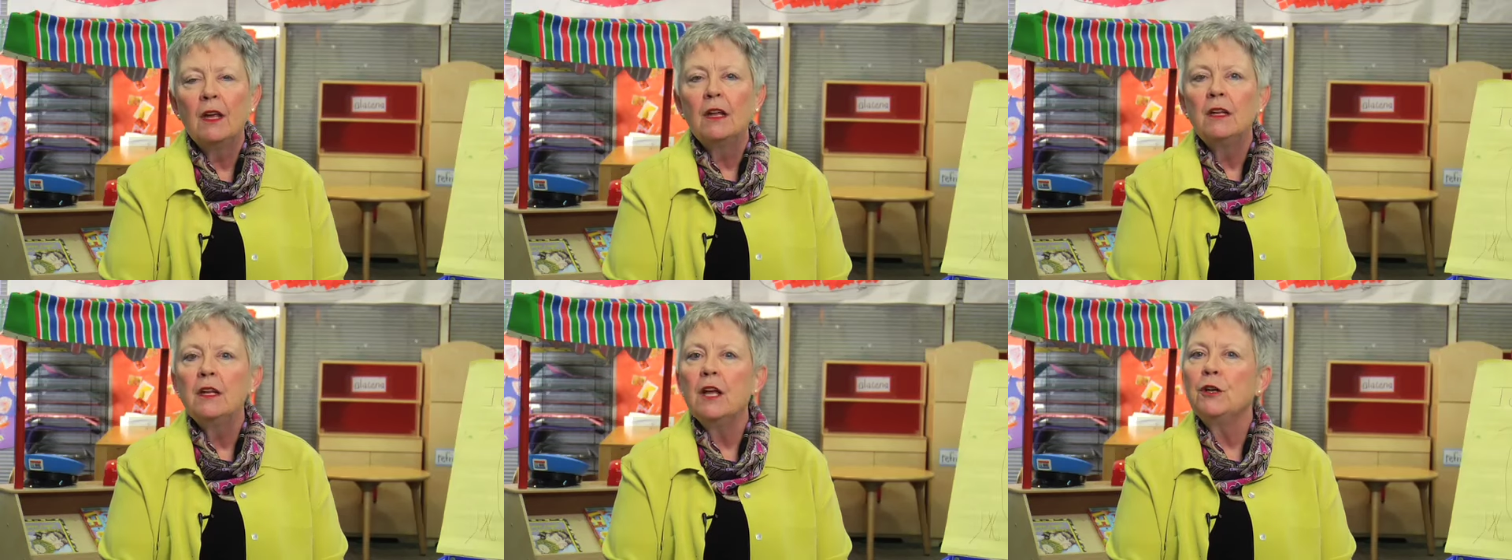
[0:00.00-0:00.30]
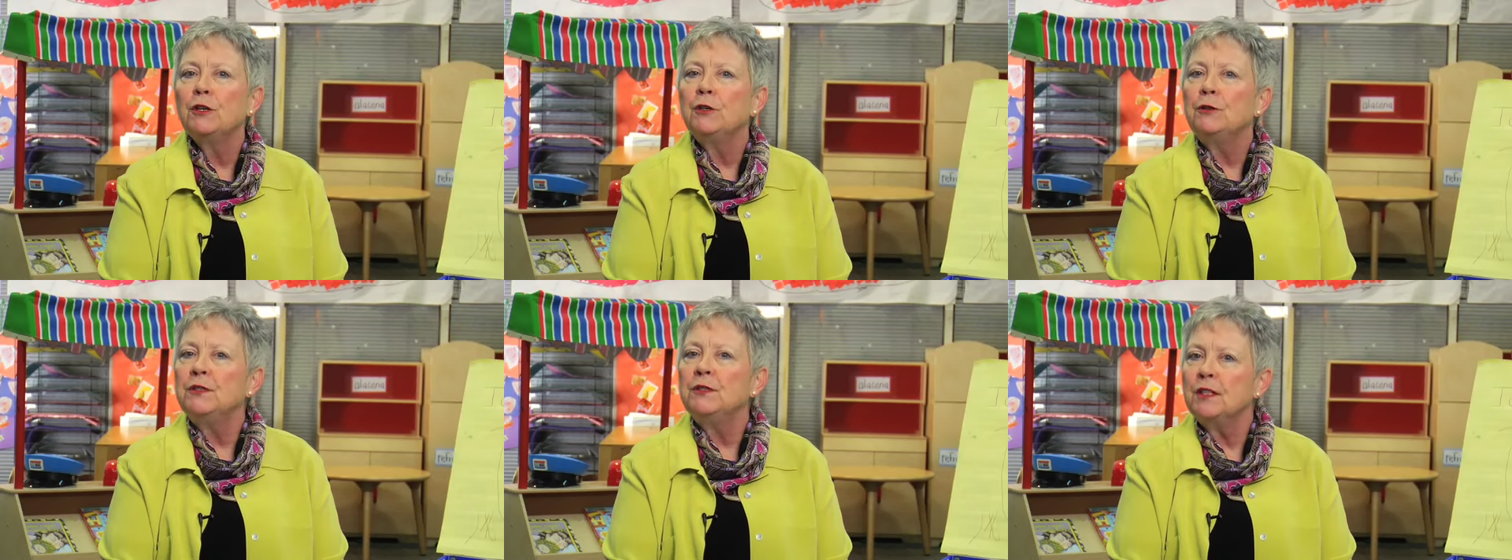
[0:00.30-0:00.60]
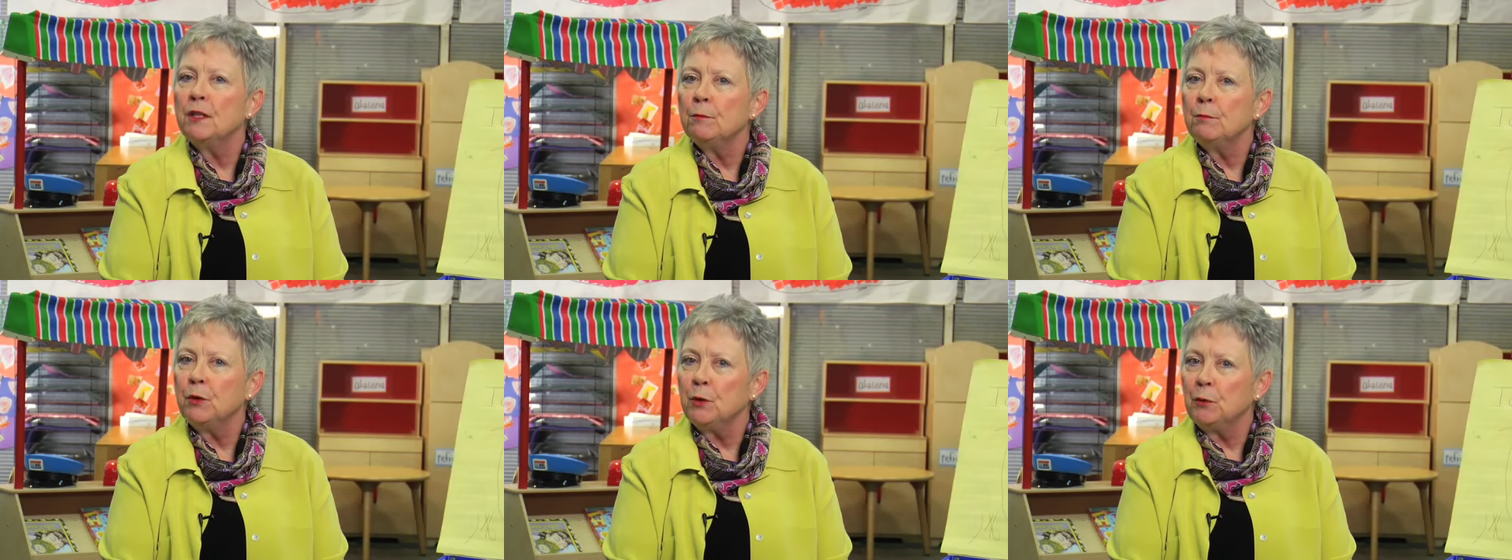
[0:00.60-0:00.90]
Now use
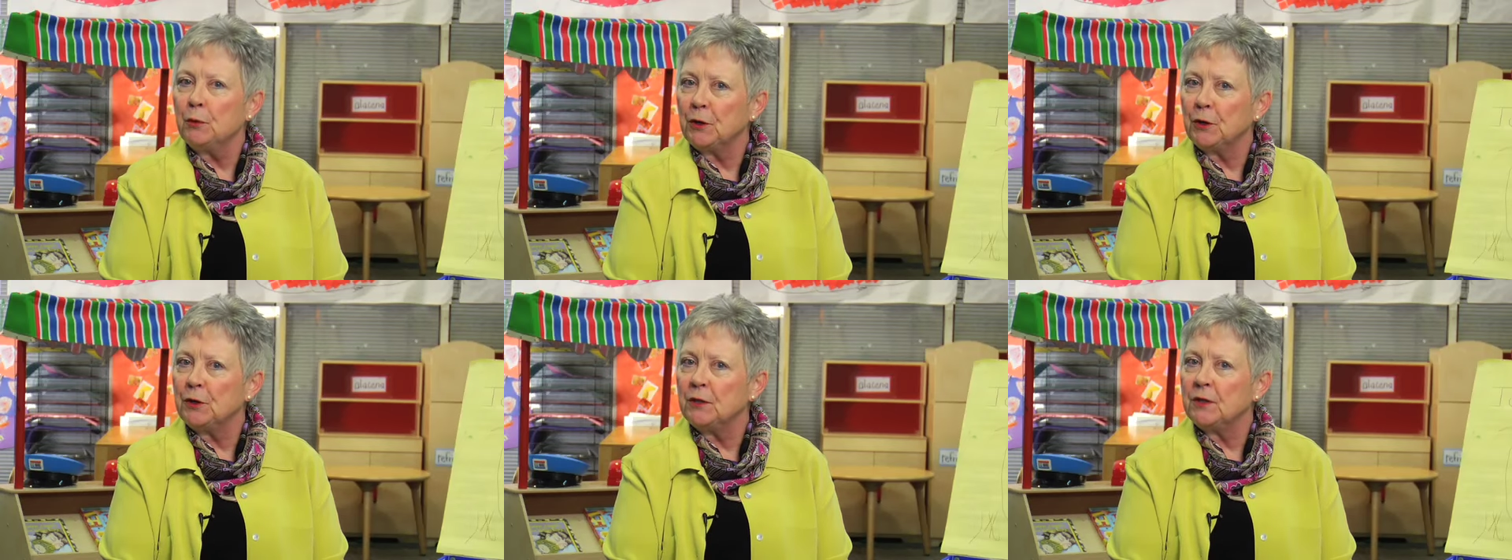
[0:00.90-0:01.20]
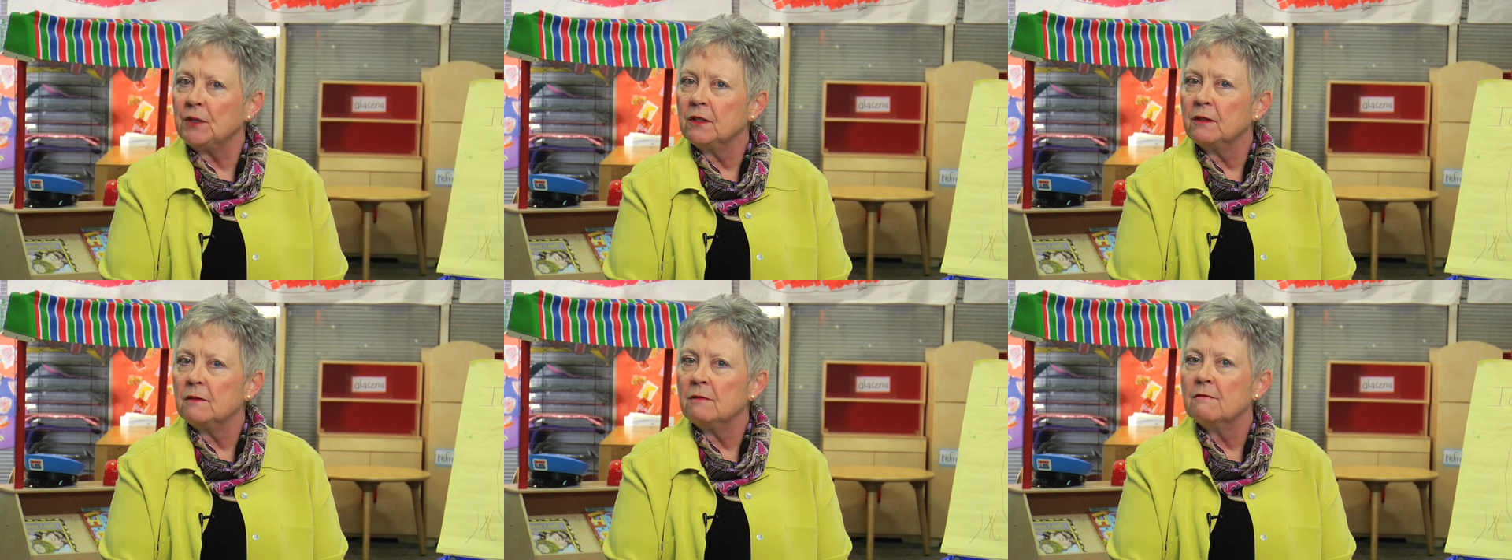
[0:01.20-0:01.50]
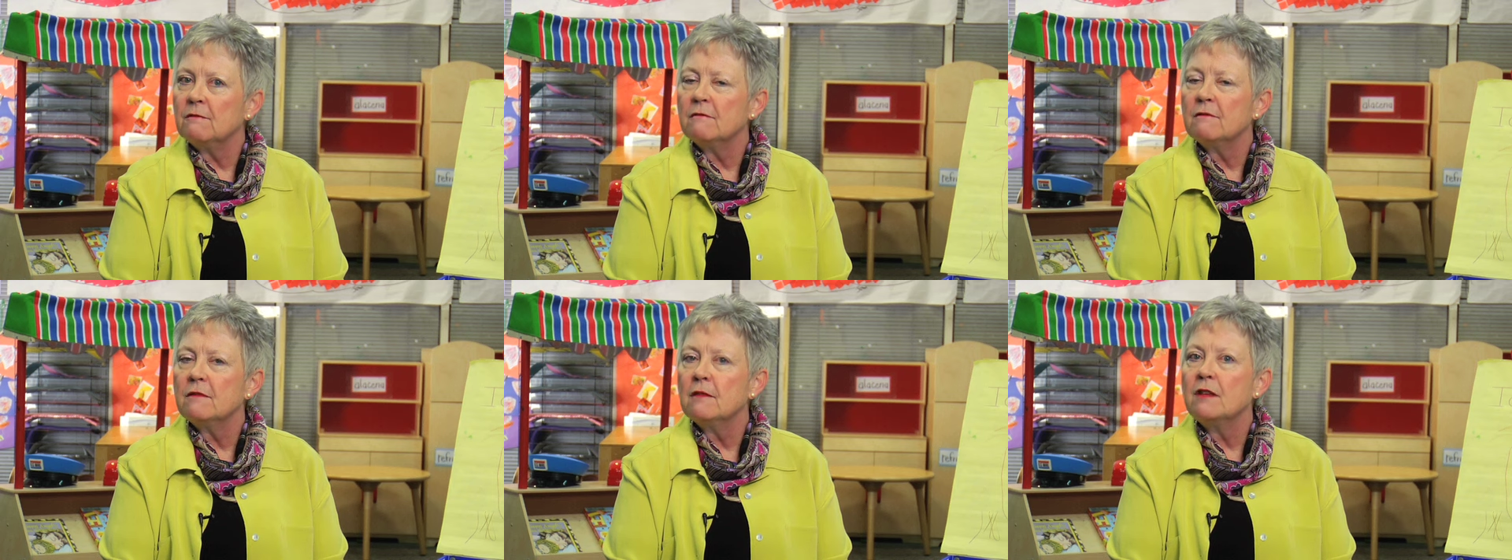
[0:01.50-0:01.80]
simple words,
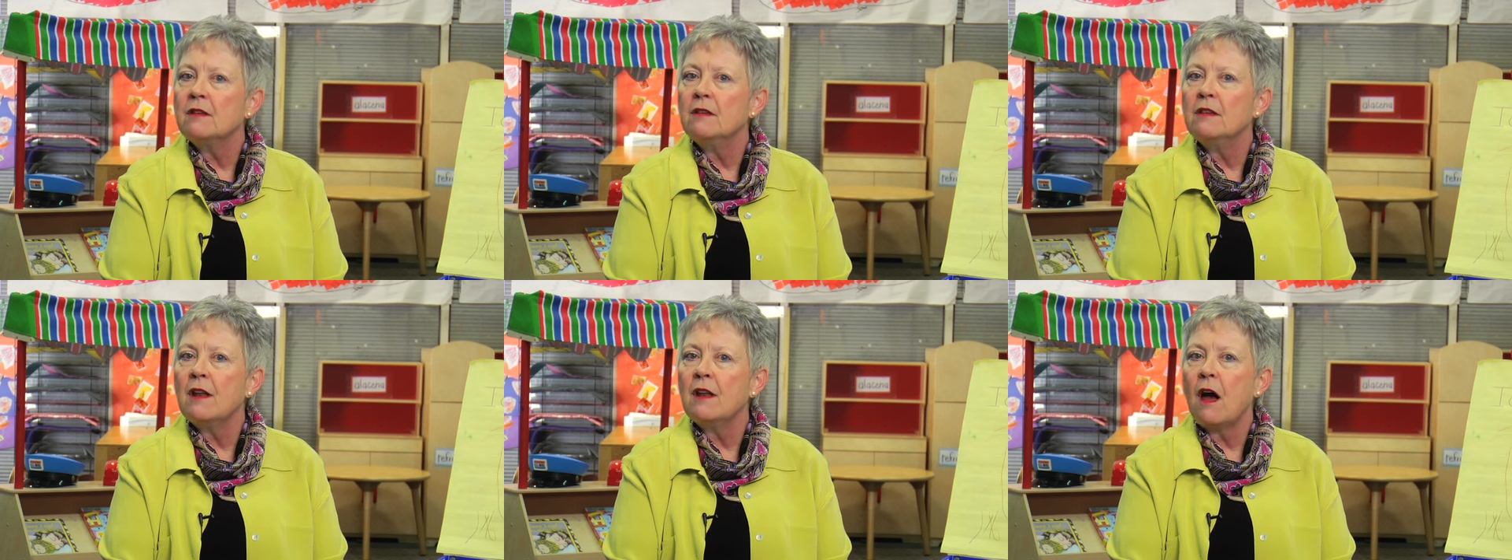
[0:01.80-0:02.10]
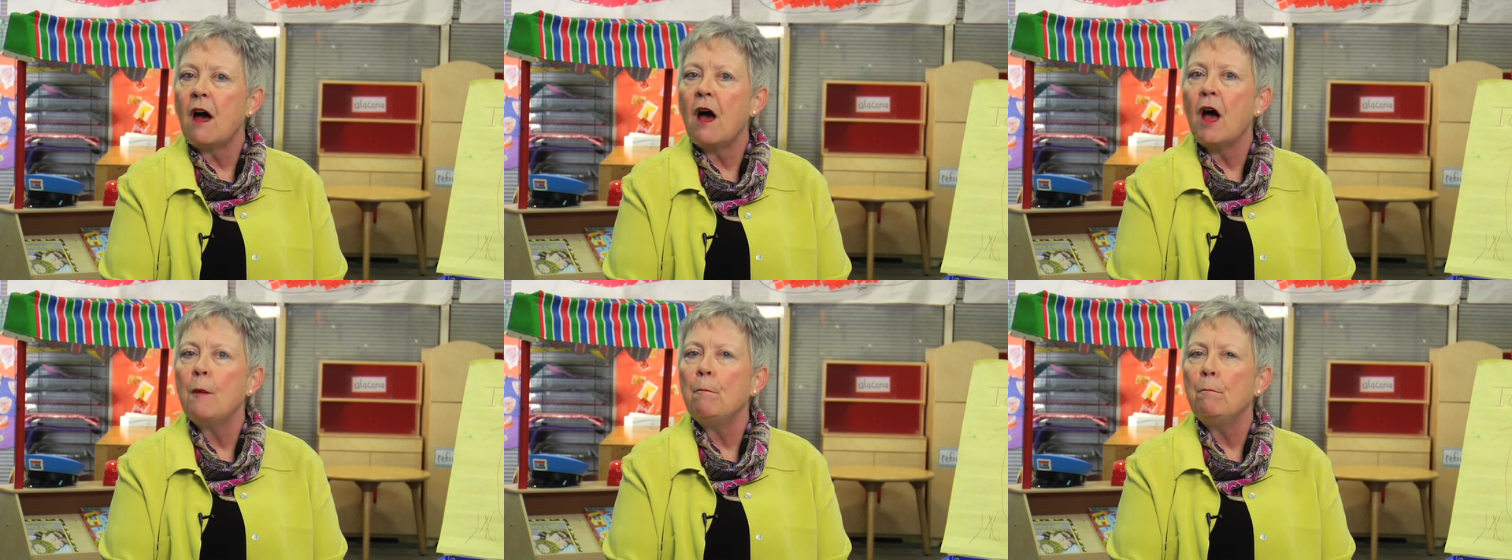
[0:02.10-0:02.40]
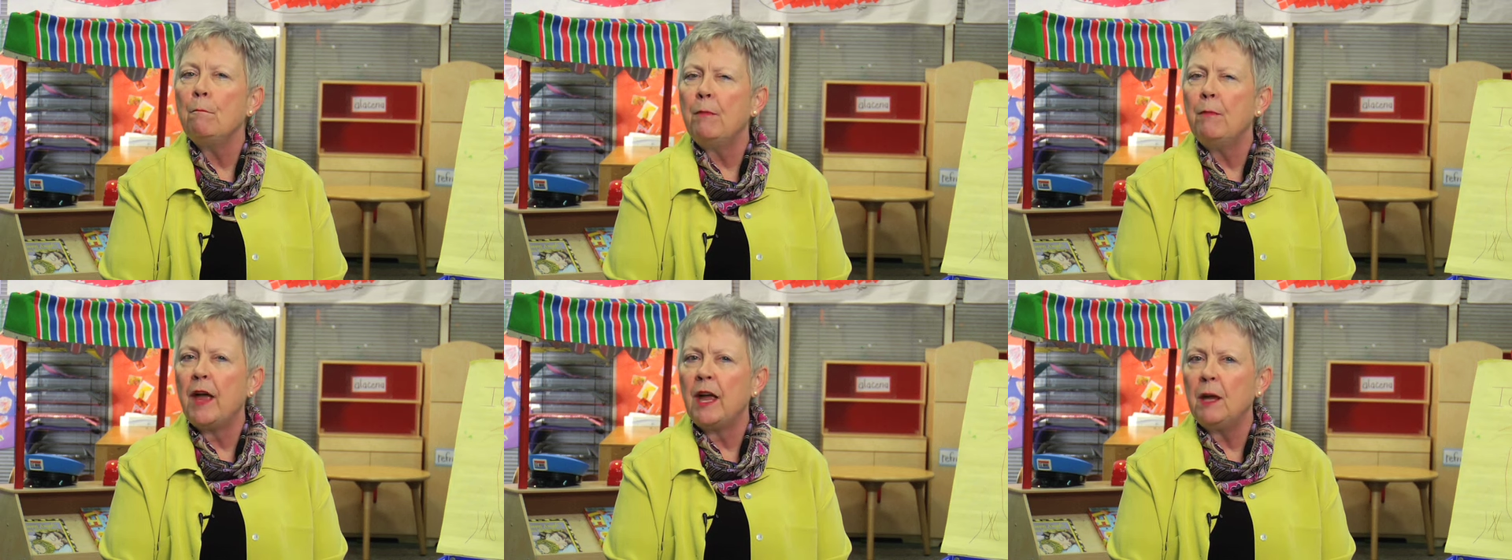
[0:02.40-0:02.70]

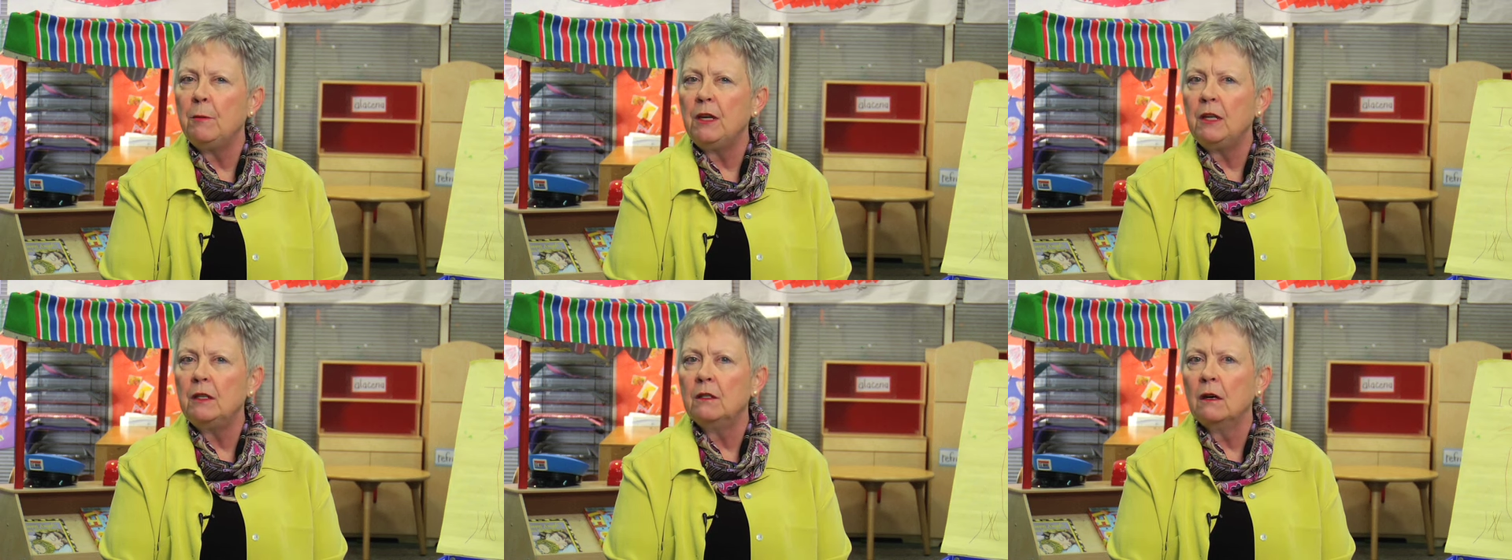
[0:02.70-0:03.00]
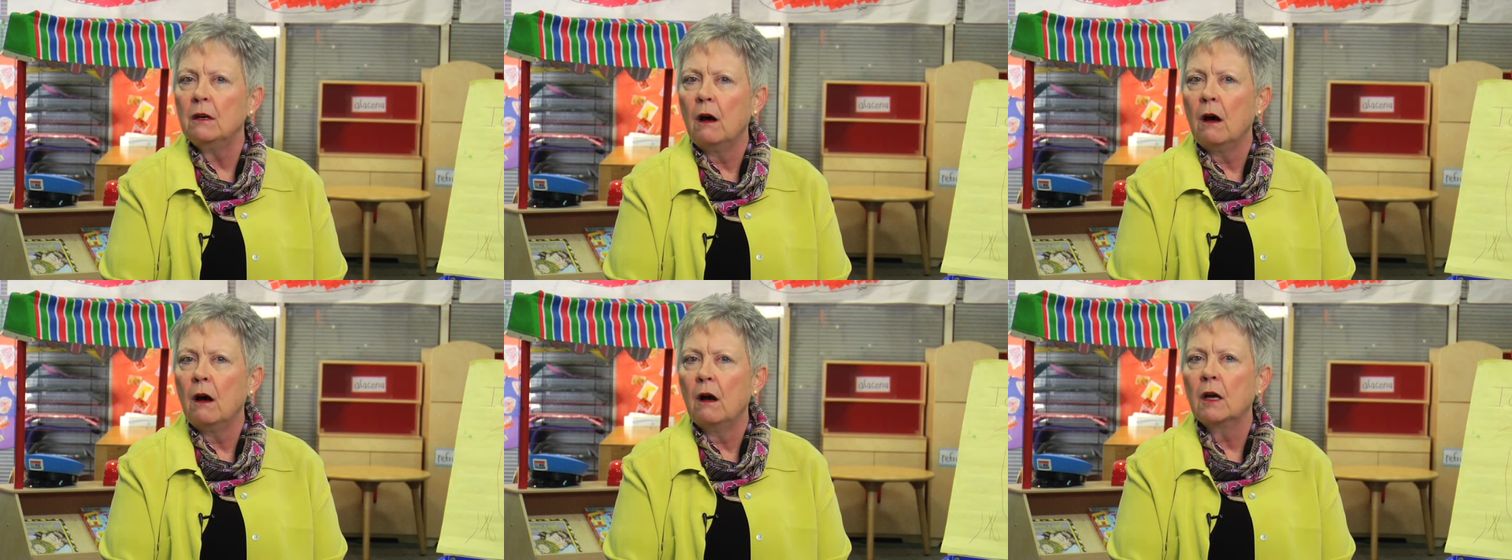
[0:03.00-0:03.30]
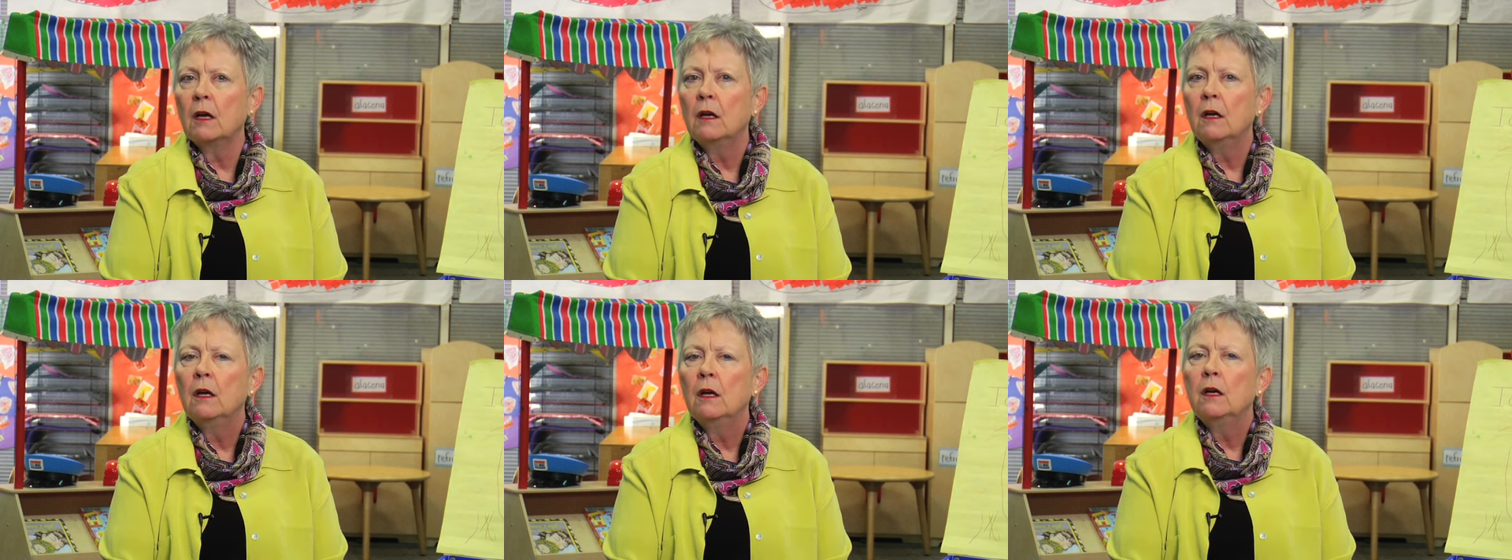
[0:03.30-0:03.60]
not baby
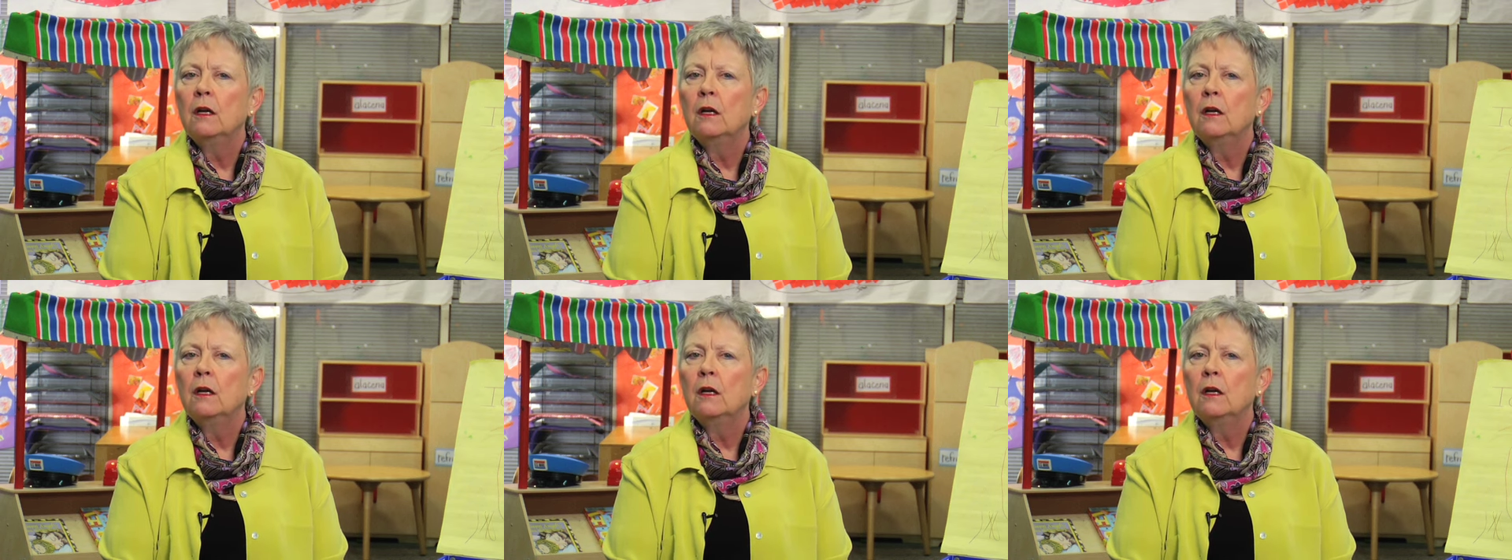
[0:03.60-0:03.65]
talk,